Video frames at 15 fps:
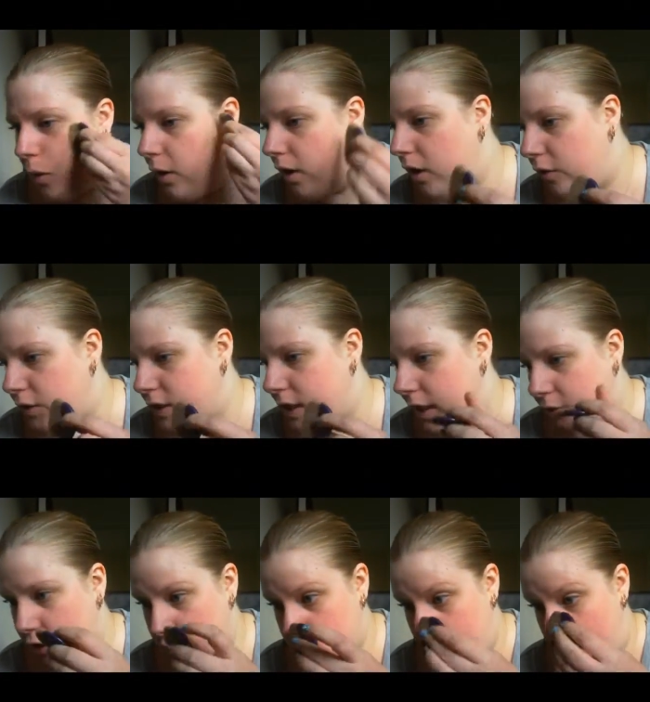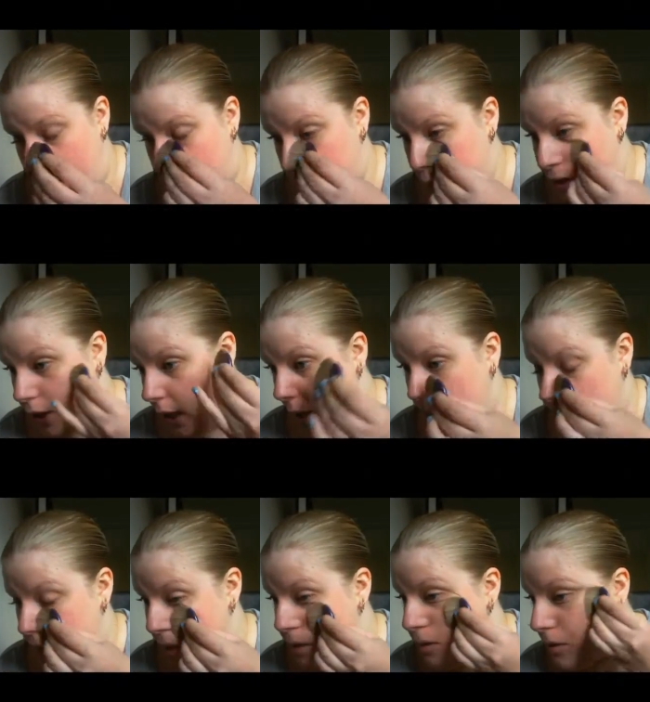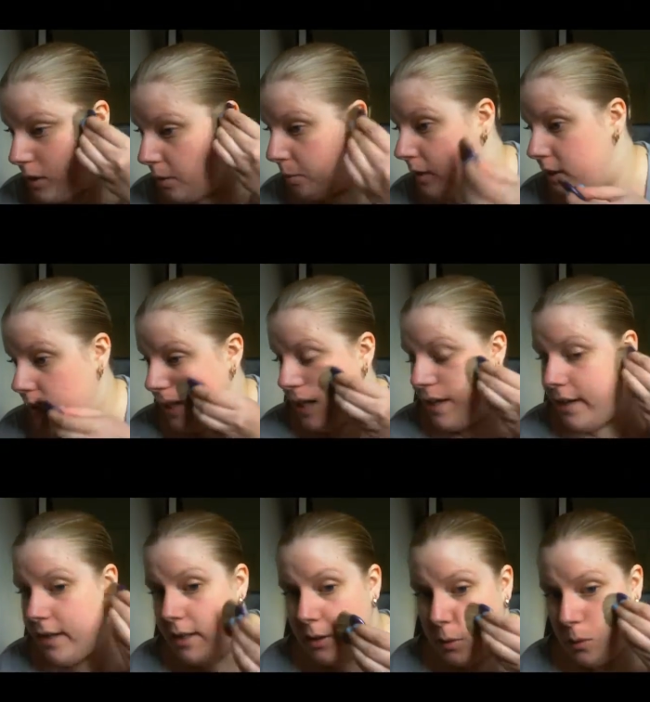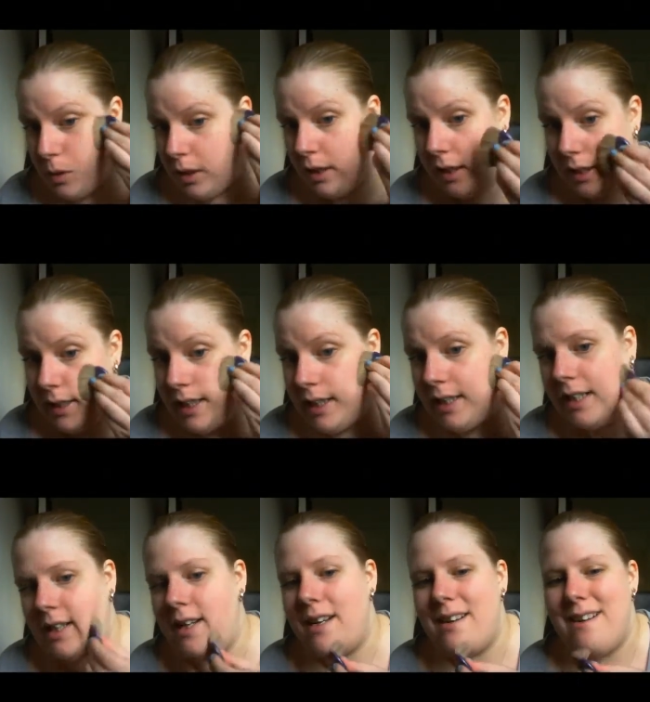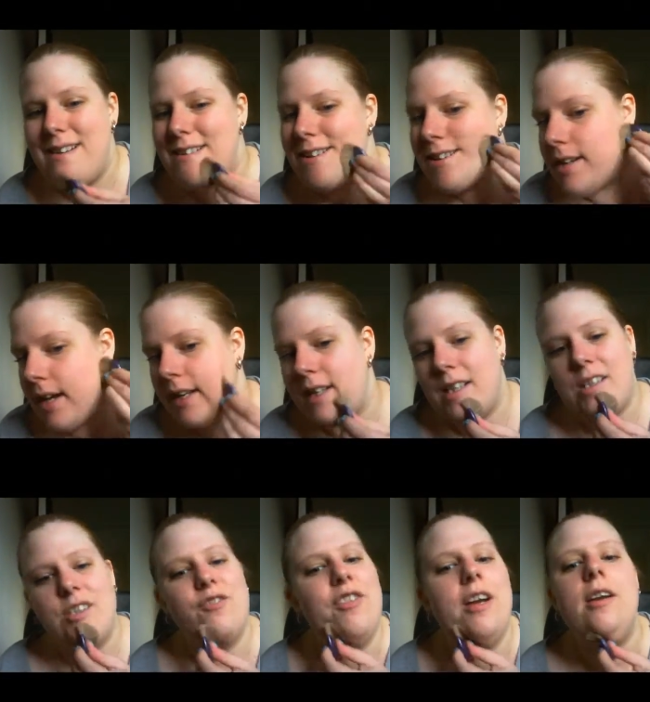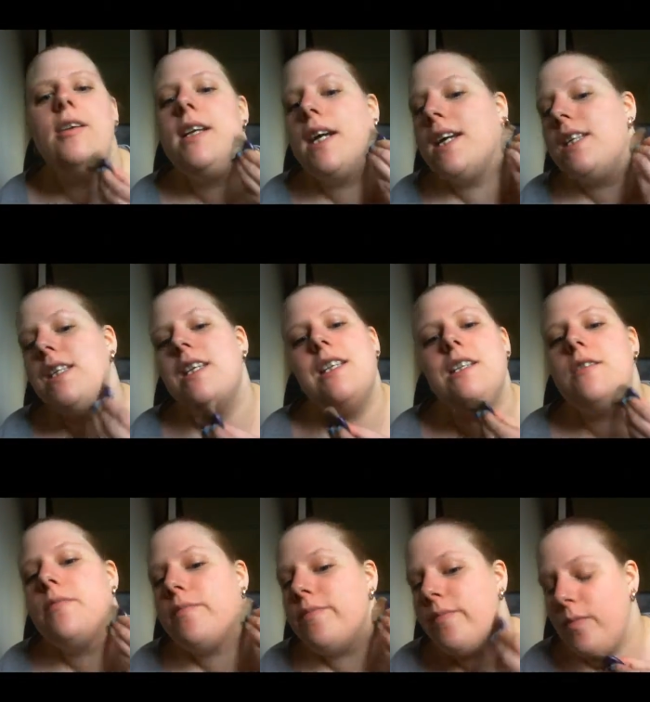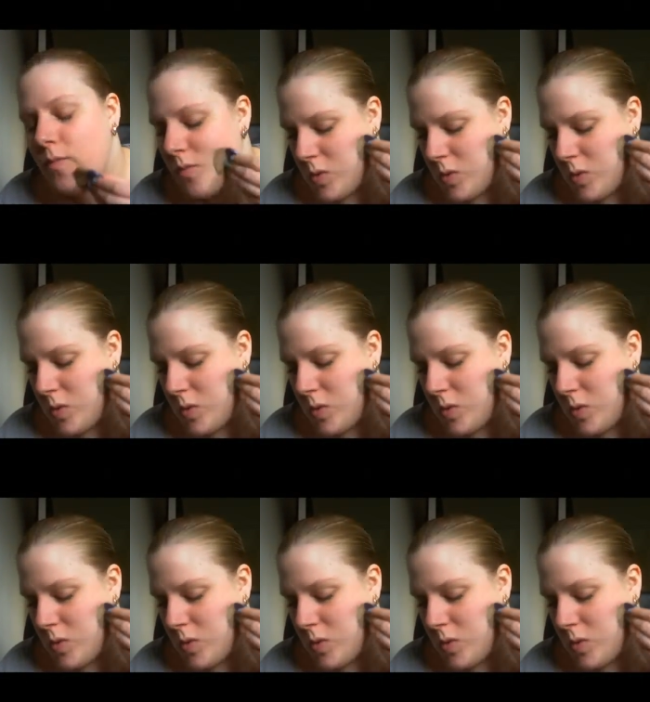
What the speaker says: Now obviously I've just got out of the shower, so my skin is all clean and exfoliated,